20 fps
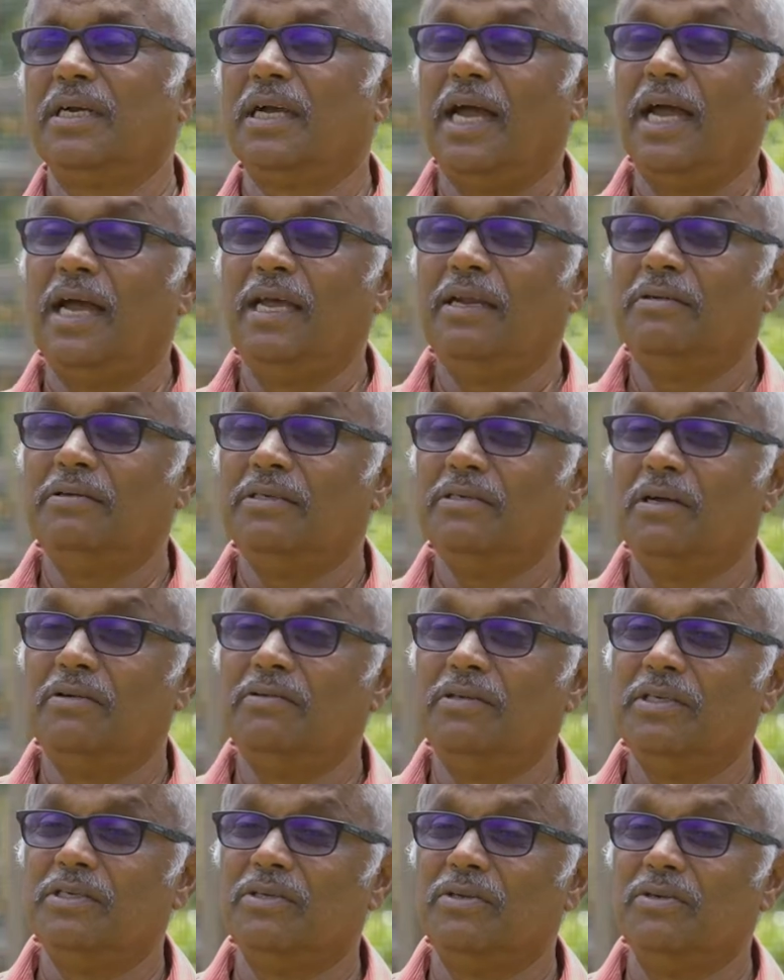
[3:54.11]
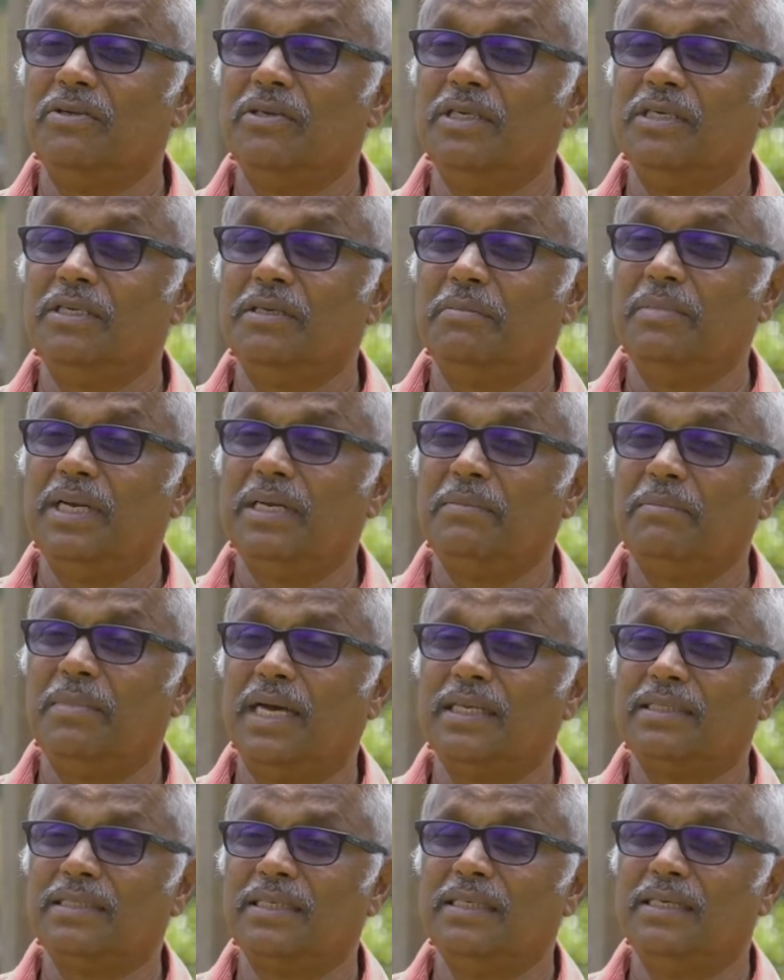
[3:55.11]
Guyana was always known as the
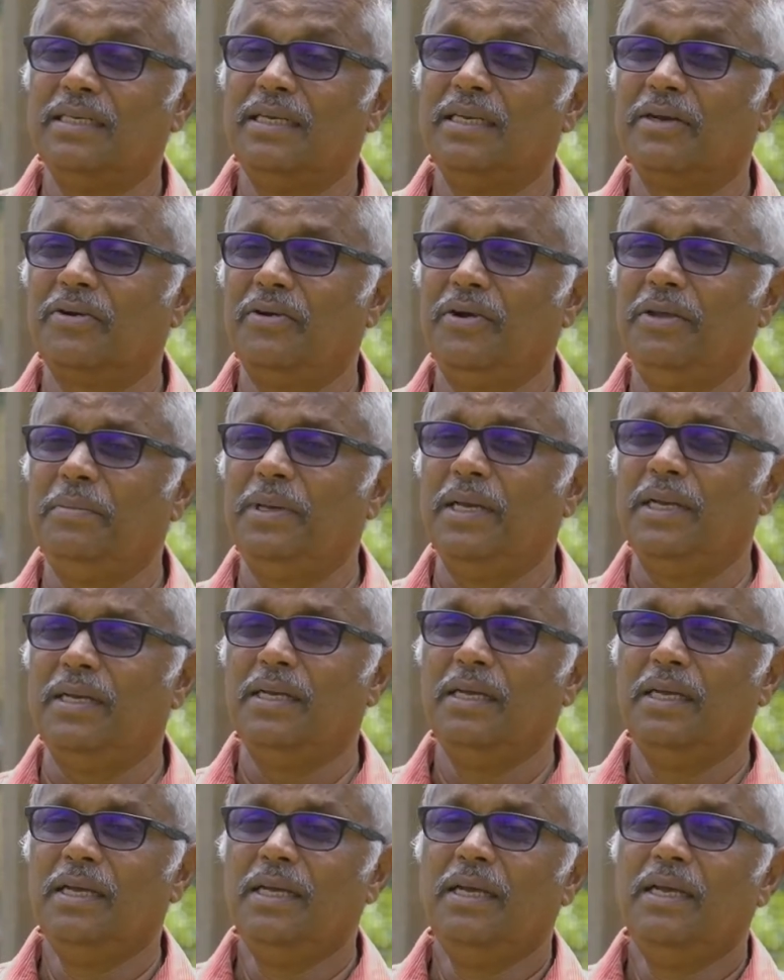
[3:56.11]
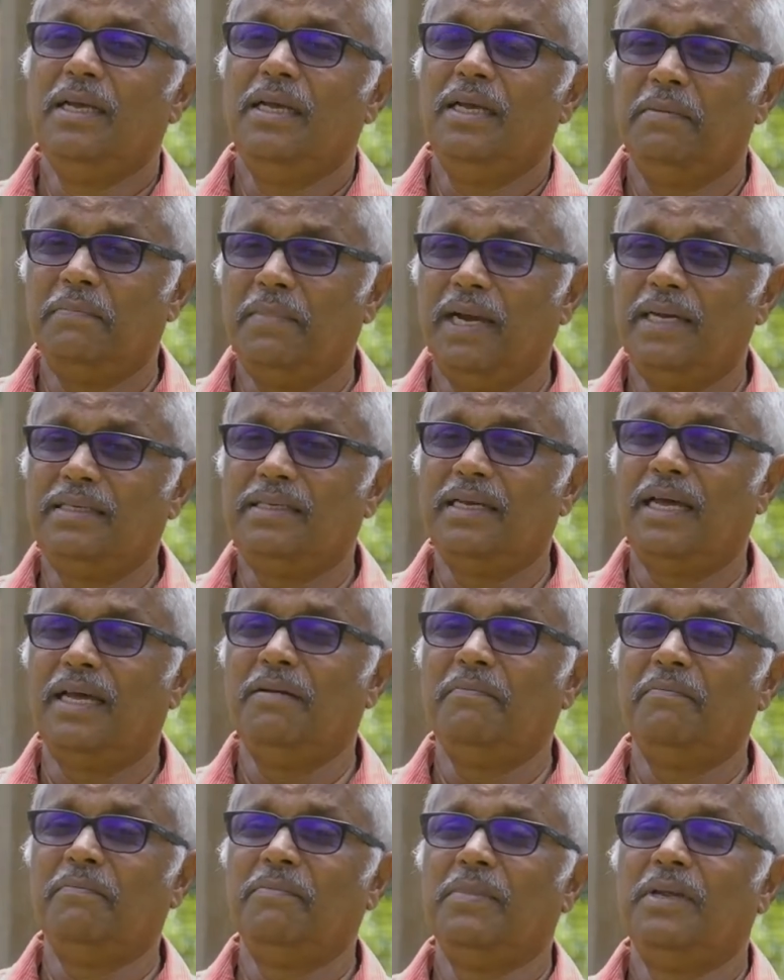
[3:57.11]
breadbasket of the Caribbean. In my
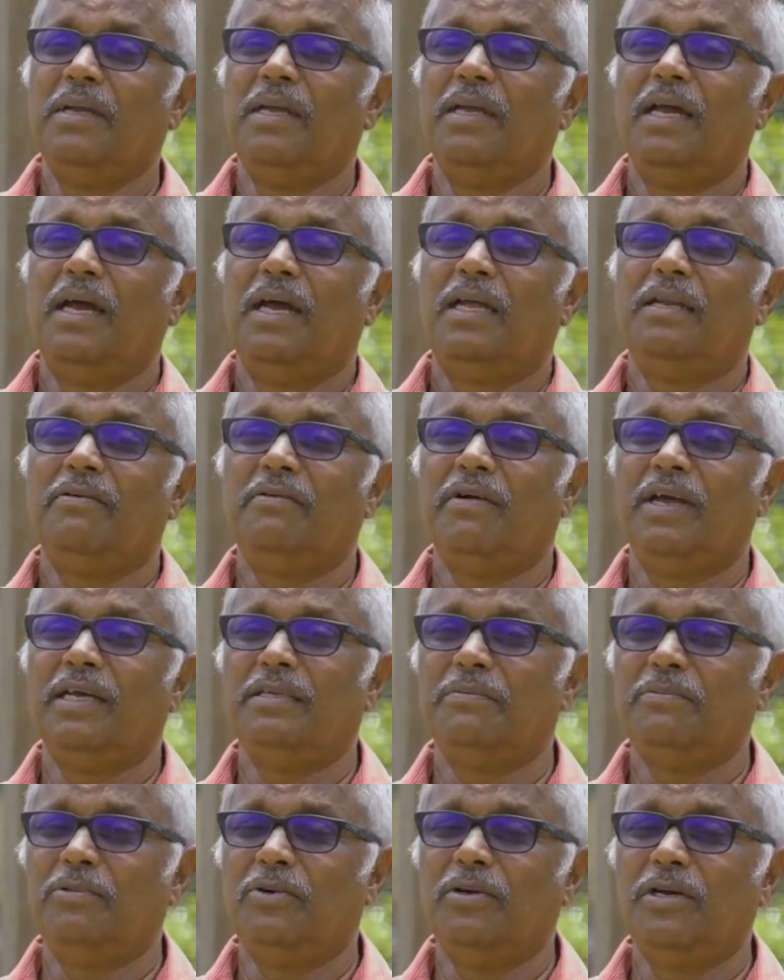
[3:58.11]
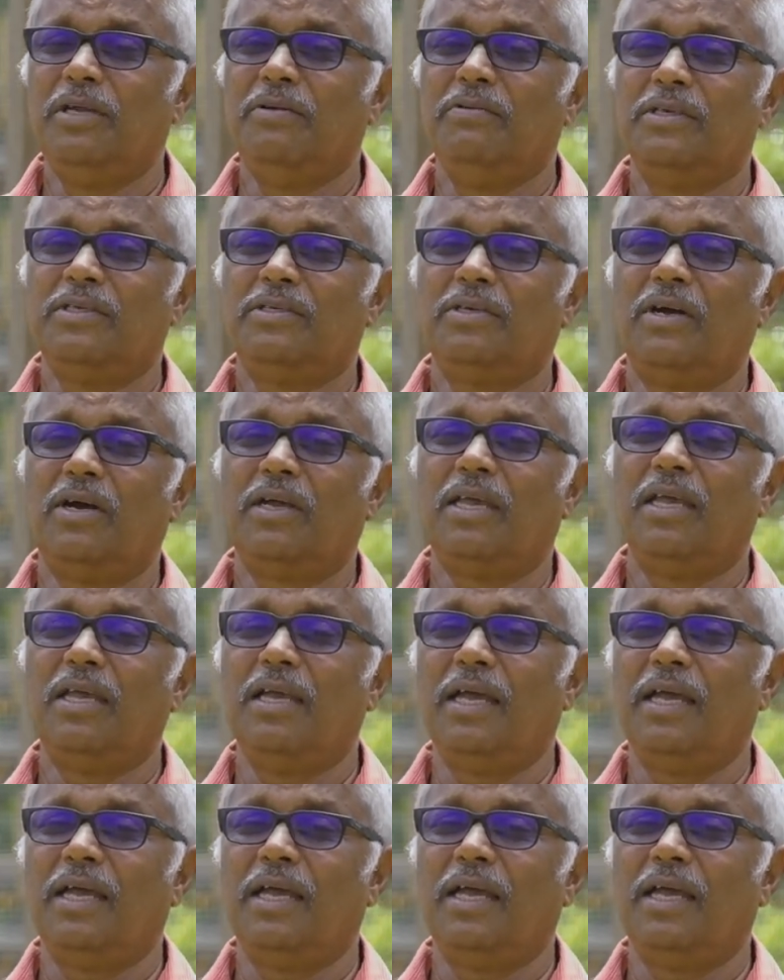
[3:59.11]
time at the rice board, I was talking